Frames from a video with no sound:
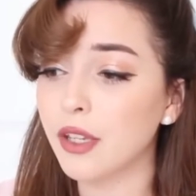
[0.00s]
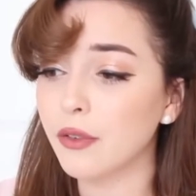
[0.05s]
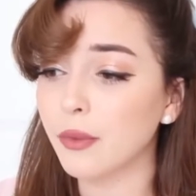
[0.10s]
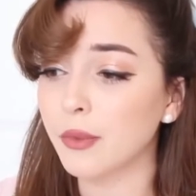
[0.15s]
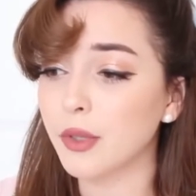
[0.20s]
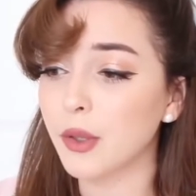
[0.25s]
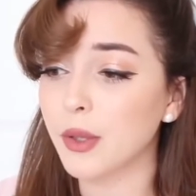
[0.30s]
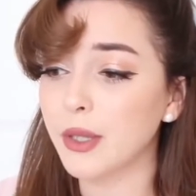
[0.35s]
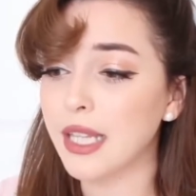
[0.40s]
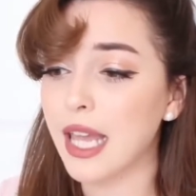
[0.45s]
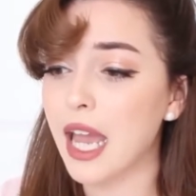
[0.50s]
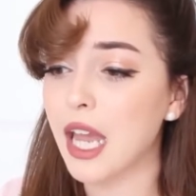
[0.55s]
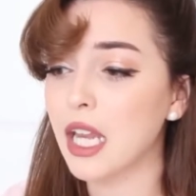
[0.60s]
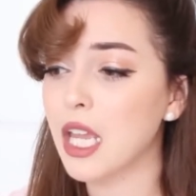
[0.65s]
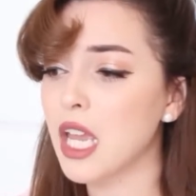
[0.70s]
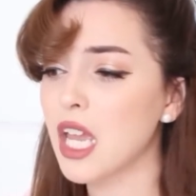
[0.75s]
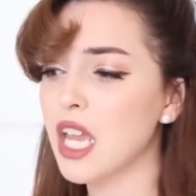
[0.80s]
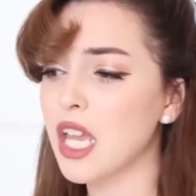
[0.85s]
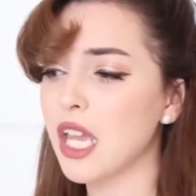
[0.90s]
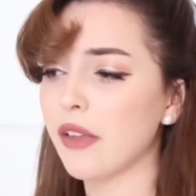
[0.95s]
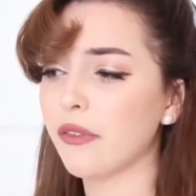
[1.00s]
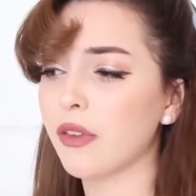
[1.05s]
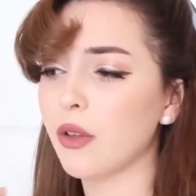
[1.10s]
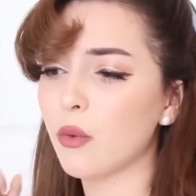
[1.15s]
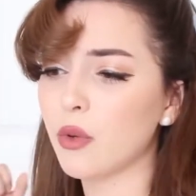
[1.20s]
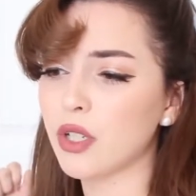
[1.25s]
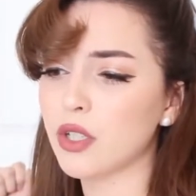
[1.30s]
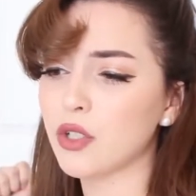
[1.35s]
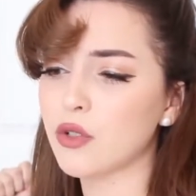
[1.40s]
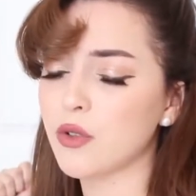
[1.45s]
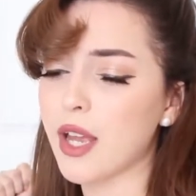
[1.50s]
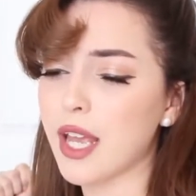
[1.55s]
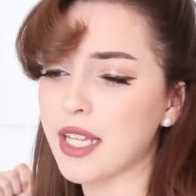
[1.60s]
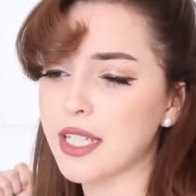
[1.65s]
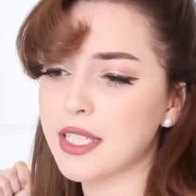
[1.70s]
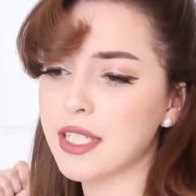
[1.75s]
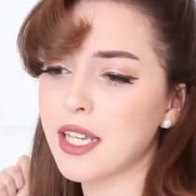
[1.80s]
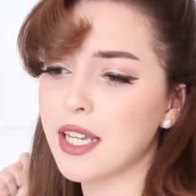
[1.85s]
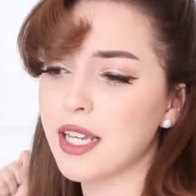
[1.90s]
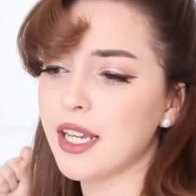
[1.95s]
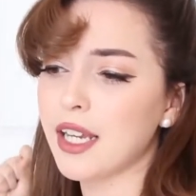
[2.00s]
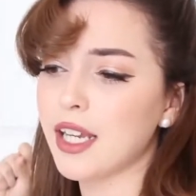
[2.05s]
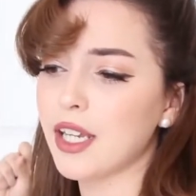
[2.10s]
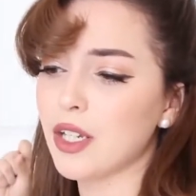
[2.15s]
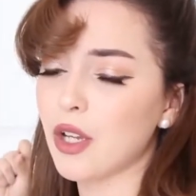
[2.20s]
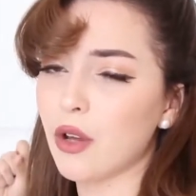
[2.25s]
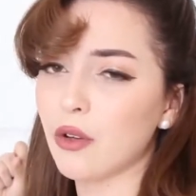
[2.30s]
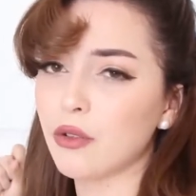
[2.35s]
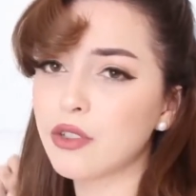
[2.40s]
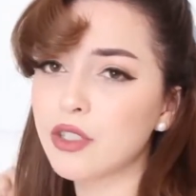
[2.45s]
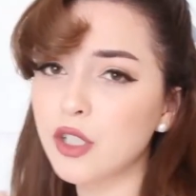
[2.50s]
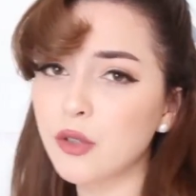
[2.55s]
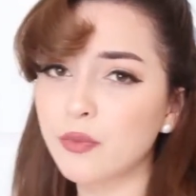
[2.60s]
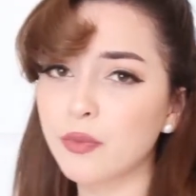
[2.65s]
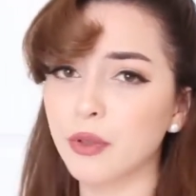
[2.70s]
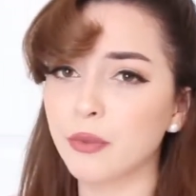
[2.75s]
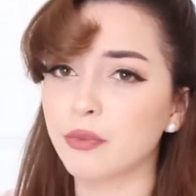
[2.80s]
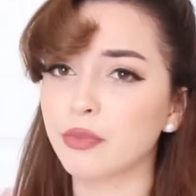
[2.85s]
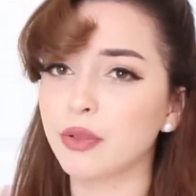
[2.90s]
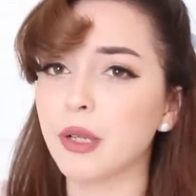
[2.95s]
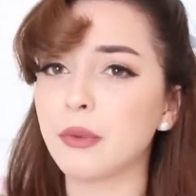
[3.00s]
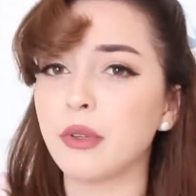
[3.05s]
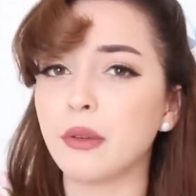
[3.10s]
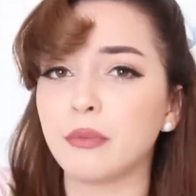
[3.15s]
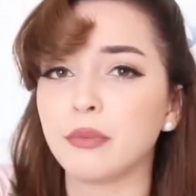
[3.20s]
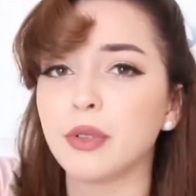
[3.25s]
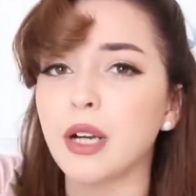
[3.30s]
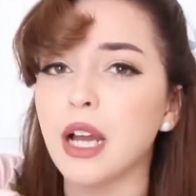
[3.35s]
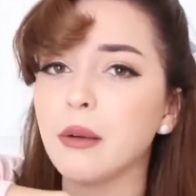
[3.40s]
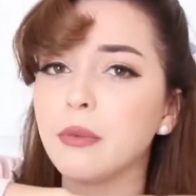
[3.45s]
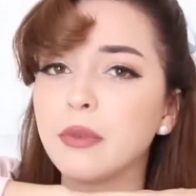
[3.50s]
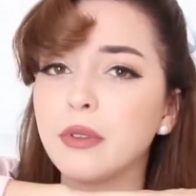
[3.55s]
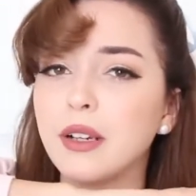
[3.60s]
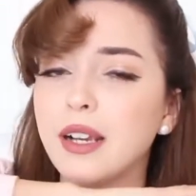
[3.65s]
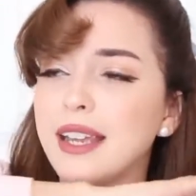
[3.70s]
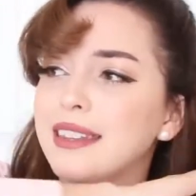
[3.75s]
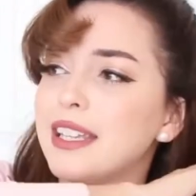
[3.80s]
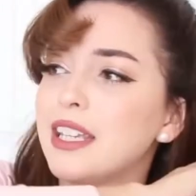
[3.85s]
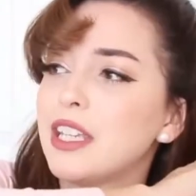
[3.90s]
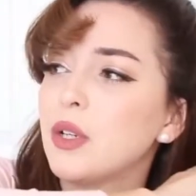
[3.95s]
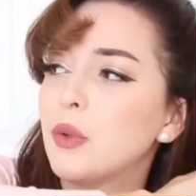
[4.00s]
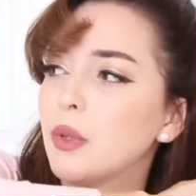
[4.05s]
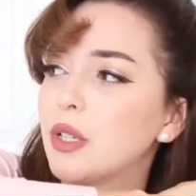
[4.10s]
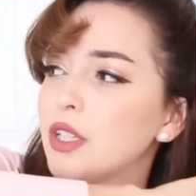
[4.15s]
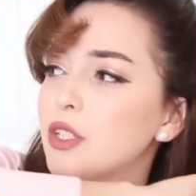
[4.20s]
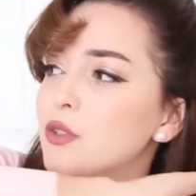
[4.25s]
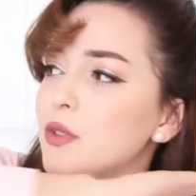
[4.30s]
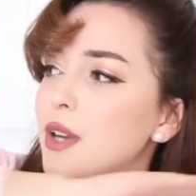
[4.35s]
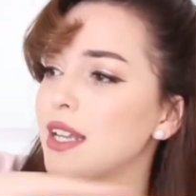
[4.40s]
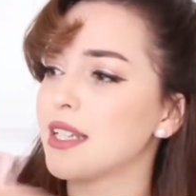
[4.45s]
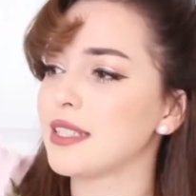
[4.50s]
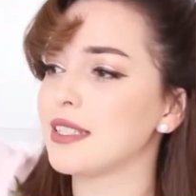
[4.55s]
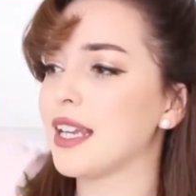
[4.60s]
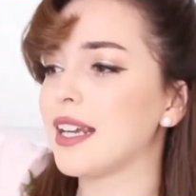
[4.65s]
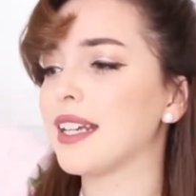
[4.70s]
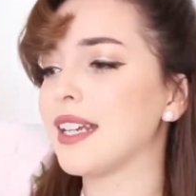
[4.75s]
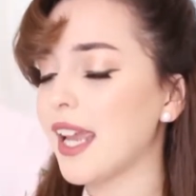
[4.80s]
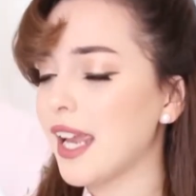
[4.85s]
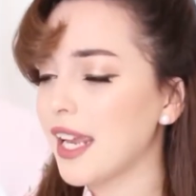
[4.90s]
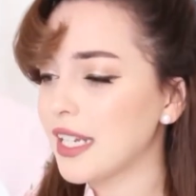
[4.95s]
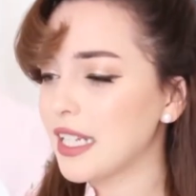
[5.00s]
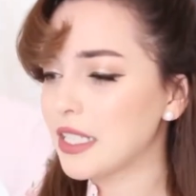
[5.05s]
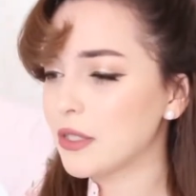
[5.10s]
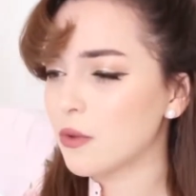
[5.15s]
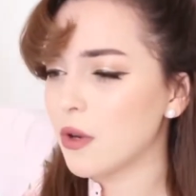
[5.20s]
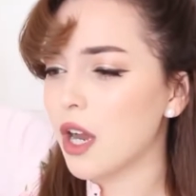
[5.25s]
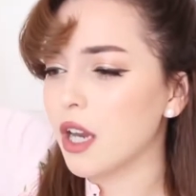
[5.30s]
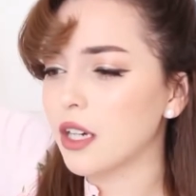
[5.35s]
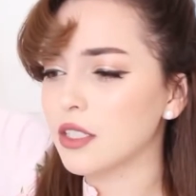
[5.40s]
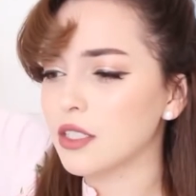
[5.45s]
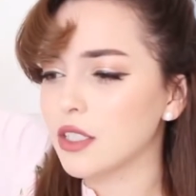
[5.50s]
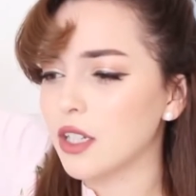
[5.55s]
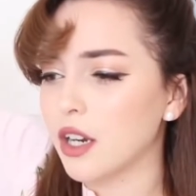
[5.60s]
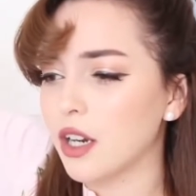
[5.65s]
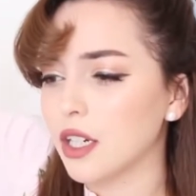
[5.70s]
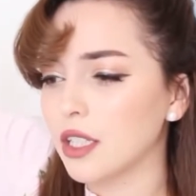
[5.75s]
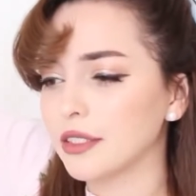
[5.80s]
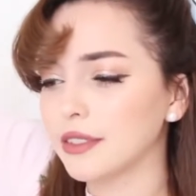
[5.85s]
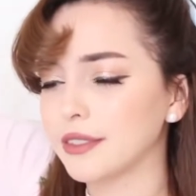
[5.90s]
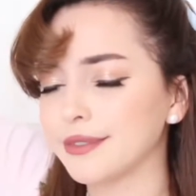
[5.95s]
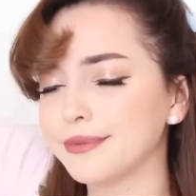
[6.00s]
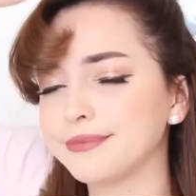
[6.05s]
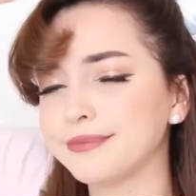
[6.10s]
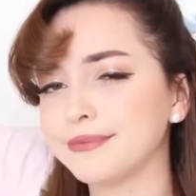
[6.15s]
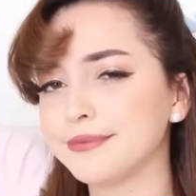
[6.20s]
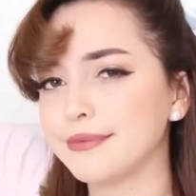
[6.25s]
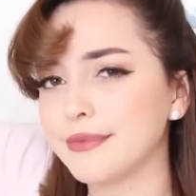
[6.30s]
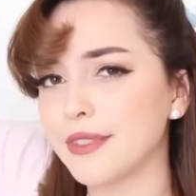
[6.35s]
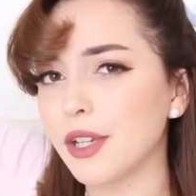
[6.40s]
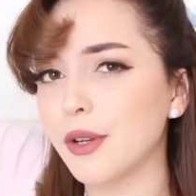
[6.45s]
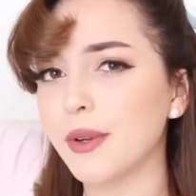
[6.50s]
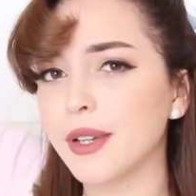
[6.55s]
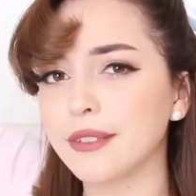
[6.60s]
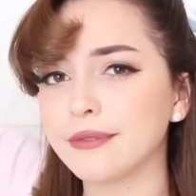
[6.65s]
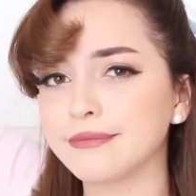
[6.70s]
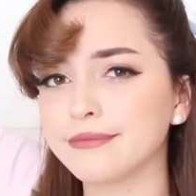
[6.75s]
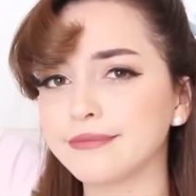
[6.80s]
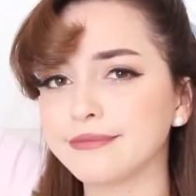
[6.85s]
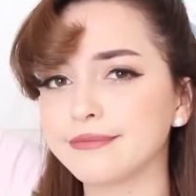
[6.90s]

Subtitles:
you from doing that. If you want to dress, you know, super prim and proper, and then you want to dress like an 80s rock star, do it.